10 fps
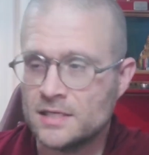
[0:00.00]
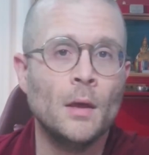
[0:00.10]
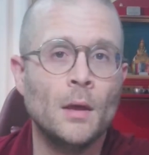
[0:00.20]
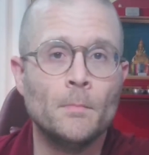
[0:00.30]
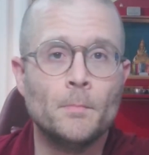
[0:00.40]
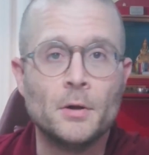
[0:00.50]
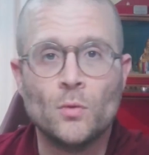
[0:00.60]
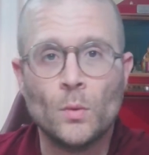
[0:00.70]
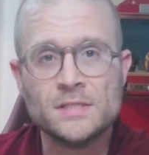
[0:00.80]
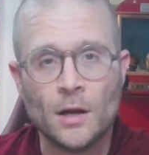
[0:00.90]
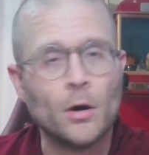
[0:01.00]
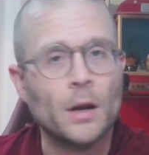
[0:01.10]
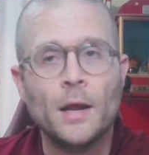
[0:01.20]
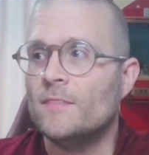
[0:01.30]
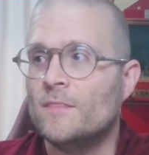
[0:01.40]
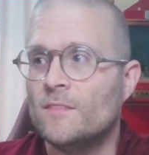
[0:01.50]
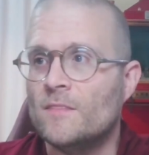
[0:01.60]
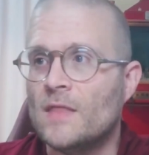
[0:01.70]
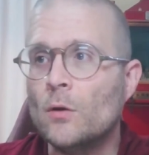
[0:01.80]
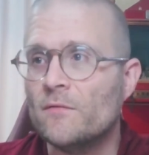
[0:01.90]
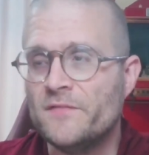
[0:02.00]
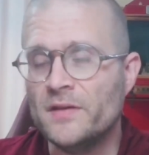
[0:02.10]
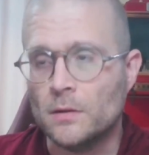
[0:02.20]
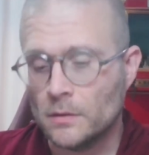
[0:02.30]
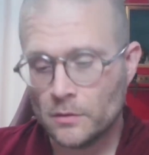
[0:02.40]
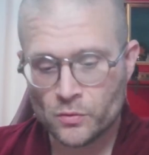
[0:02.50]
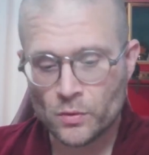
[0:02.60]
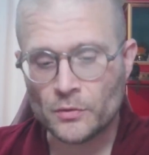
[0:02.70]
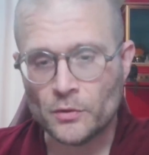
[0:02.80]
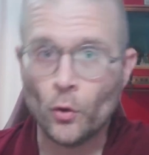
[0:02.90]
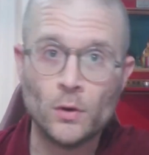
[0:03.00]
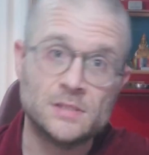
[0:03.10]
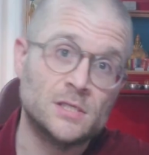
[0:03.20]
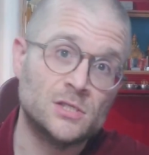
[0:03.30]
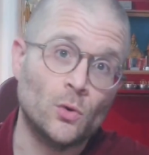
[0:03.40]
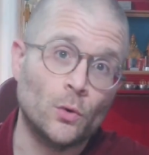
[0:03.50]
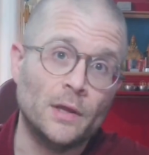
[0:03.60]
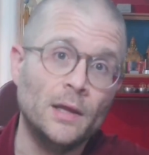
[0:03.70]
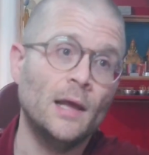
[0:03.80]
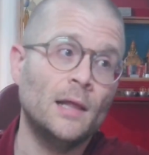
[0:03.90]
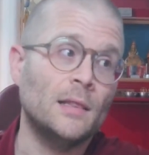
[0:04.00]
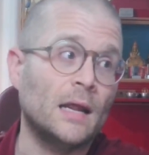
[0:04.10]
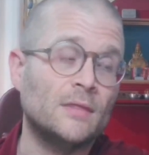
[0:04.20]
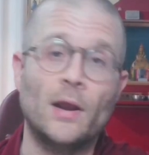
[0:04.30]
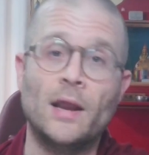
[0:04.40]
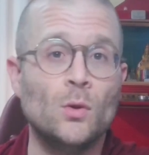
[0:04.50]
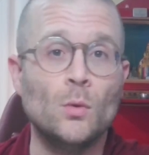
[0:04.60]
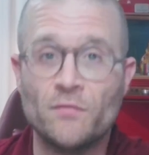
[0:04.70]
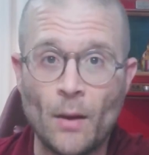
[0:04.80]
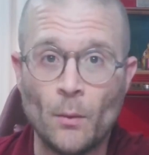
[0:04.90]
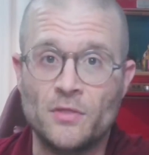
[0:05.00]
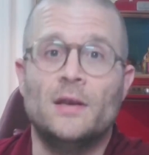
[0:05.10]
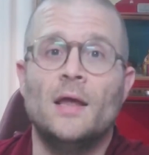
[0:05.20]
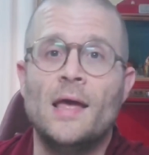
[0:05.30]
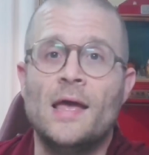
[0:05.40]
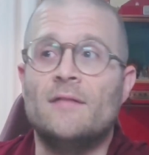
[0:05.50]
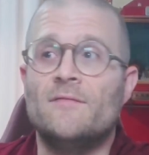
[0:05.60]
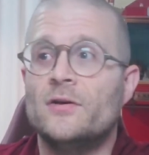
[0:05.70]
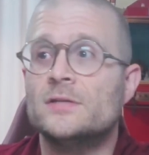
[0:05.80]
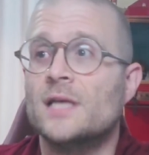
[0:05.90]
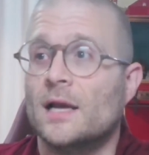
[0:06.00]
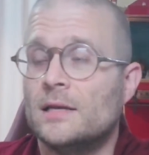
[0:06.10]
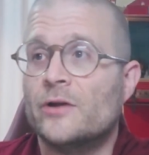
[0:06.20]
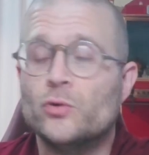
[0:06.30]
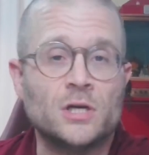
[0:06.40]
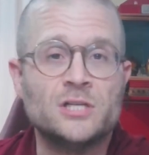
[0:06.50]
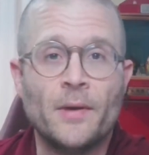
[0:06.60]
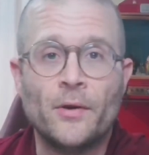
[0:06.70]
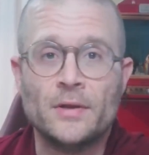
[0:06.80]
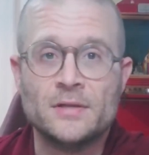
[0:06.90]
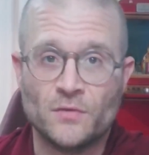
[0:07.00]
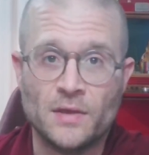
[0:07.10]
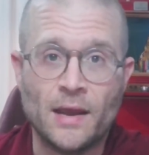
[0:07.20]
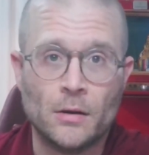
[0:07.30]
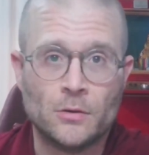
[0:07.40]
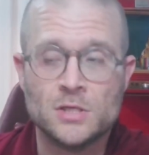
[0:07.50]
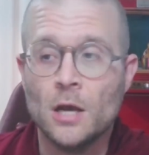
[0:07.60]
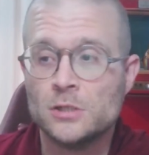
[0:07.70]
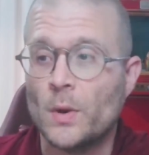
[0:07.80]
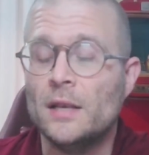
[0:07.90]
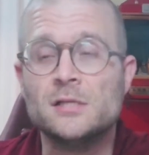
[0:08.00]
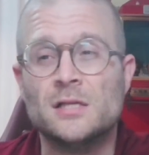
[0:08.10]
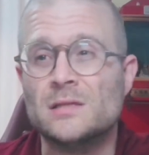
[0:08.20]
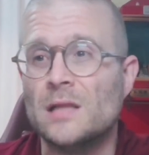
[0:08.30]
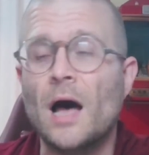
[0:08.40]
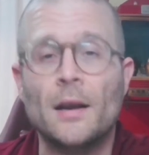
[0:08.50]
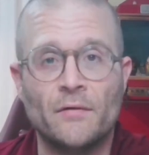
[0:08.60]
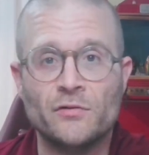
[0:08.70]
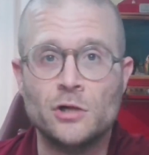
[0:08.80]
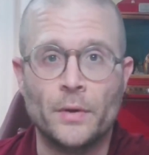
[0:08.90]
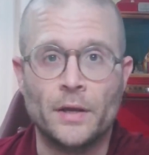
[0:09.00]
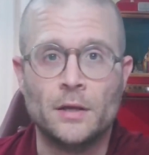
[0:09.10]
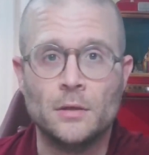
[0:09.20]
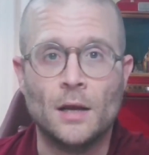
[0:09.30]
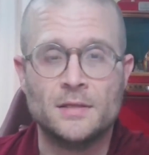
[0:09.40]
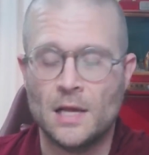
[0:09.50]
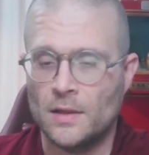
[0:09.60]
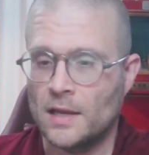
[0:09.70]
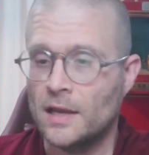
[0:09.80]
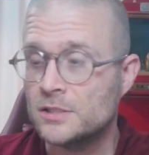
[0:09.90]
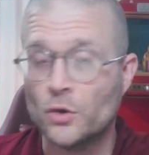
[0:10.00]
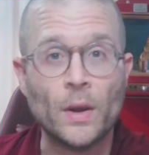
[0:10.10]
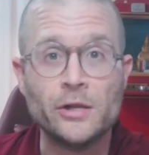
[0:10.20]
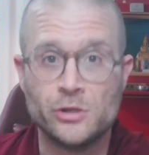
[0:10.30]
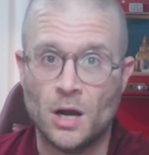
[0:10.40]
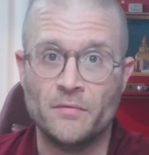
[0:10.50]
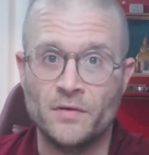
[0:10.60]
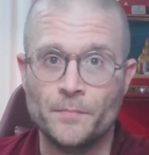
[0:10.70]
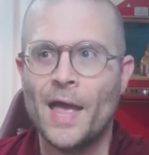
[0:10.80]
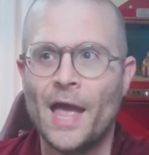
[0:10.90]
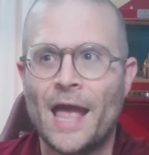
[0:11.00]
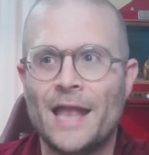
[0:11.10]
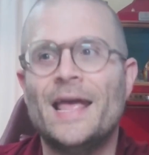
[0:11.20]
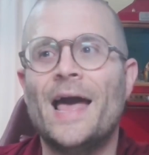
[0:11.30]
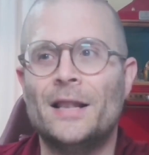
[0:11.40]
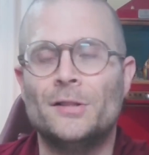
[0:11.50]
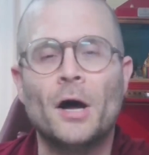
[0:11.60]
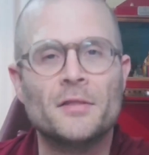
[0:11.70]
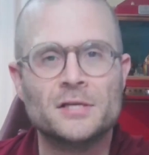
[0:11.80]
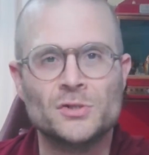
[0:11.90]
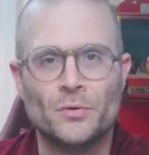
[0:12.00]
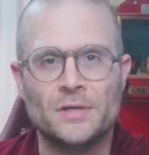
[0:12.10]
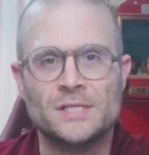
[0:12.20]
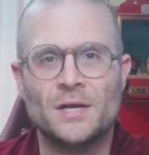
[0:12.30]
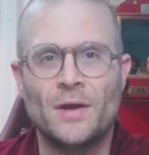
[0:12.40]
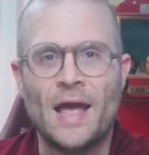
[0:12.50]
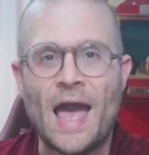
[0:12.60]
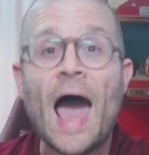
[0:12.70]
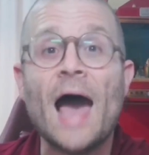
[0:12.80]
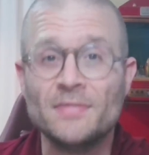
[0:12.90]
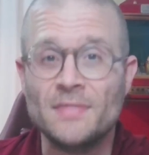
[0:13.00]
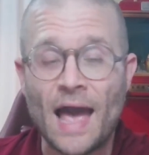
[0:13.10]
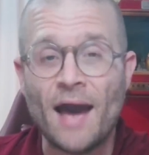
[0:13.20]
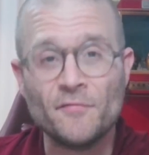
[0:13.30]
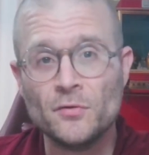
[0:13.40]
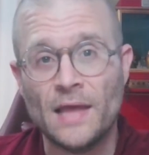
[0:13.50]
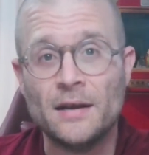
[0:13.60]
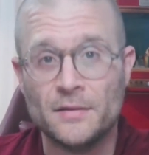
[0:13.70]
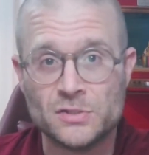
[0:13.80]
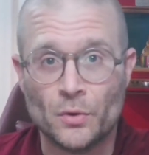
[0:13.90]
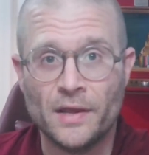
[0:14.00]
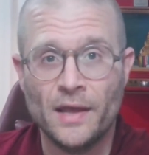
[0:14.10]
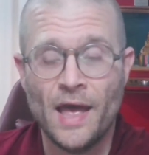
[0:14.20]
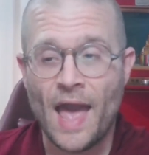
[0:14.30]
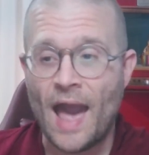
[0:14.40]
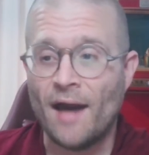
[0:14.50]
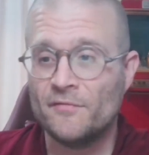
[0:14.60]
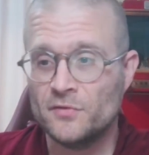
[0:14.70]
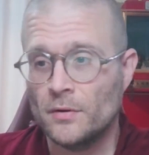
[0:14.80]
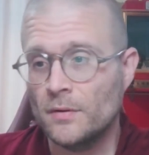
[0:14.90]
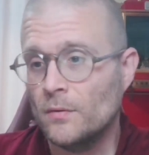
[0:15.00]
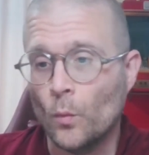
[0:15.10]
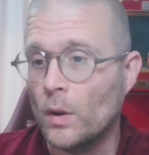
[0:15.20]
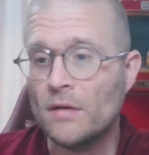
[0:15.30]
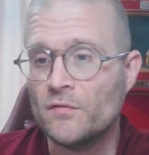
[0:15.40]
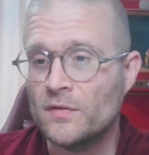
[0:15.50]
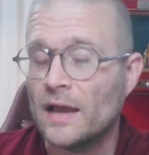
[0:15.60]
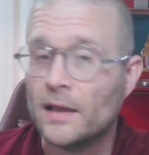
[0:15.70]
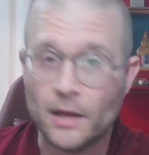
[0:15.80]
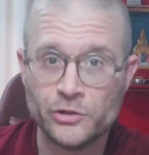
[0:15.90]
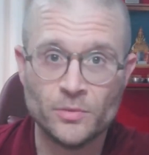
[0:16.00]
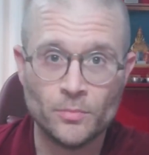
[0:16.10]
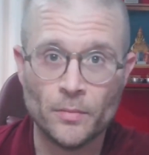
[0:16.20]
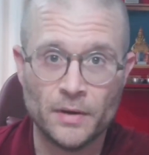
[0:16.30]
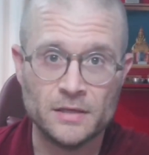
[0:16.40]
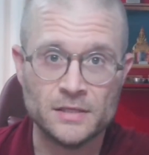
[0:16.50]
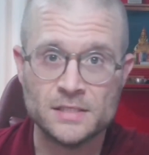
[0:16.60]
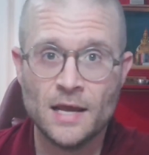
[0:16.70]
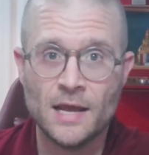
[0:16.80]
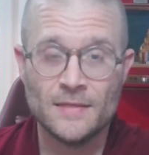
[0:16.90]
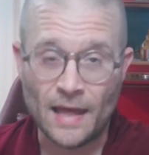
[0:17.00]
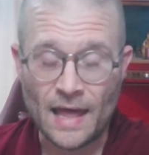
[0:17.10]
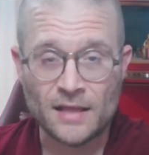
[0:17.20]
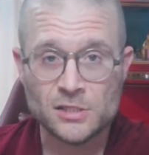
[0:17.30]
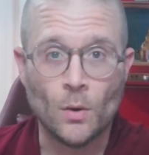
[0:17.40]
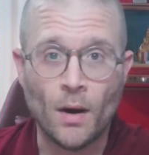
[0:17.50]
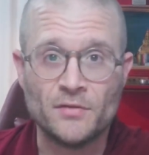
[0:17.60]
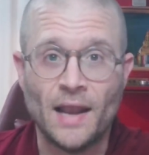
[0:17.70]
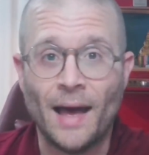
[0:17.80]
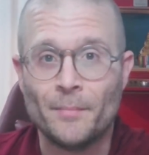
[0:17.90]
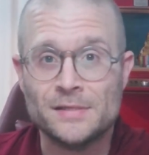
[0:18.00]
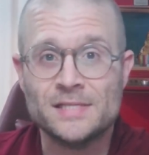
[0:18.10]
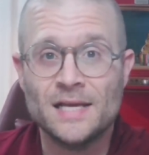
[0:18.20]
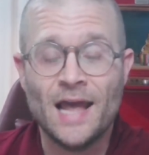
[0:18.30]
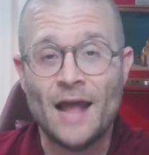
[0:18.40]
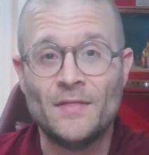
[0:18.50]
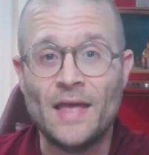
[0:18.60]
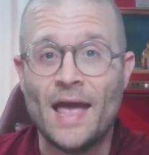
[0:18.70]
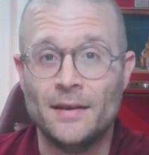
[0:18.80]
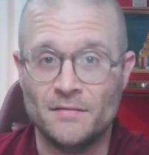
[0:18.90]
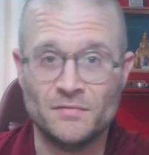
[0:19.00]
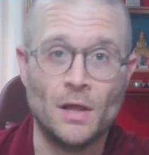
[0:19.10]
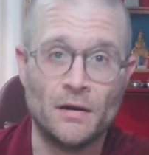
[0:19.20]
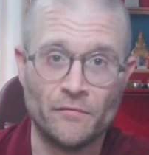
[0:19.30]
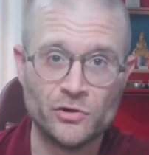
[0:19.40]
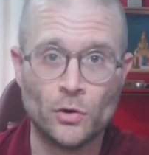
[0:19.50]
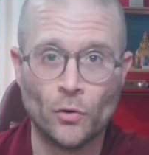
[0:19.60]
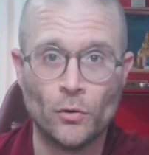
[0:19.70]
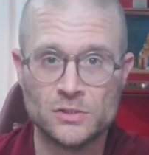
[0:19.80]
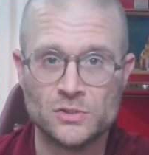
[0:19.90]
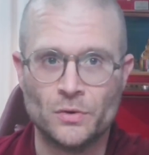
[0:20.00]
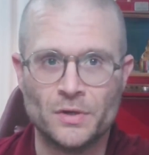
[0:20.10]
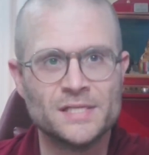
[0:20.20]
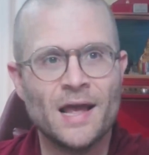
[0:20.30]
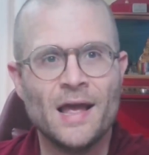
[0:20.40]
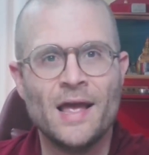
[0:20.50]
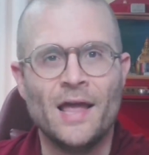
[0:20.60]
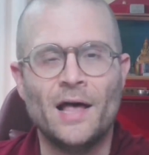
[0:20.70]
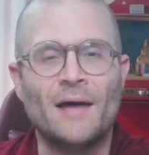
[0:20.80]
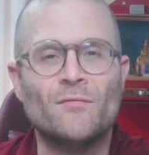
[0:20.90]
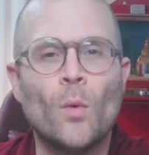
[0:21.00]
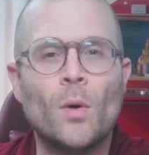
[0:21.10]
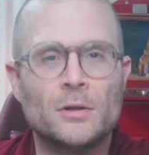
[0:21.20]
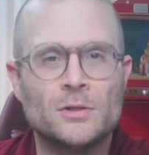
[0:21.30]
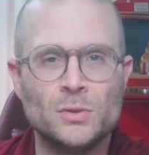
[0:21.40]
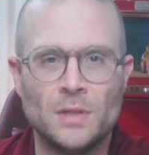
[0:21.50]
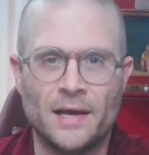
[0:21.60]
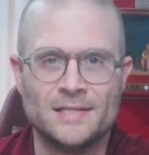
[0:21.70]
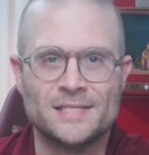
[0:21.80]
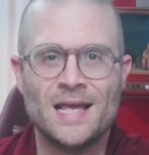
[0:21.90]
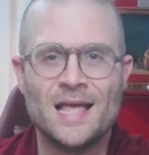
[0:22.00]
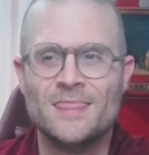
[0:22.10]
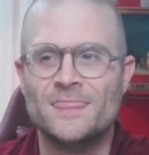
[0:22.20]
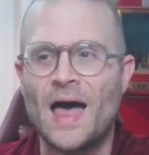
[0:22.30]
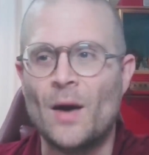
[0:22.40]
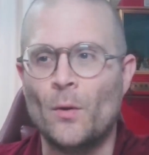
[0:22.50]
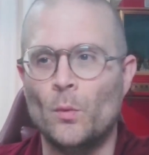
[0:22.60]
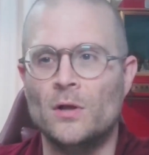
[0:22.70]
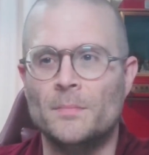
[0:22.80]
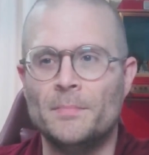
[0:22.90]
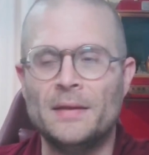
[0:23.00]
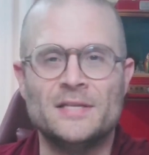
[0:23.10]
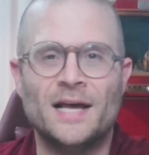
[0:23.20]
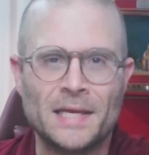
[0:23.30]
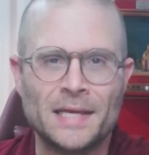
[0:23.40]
But the ones that are, they don't feel throughout the course of the story like they're hitting you over the head with it. It feels like a natural experience for the characters. So he does a lot of showing, not telling. He does a great job of it. And yet, at a lot of the stories, after the end of the story, after whatever that gotcha moment is that so often happens at the end of a lot of short horror stories, he'll have 1 or 2 lines that will be the telling.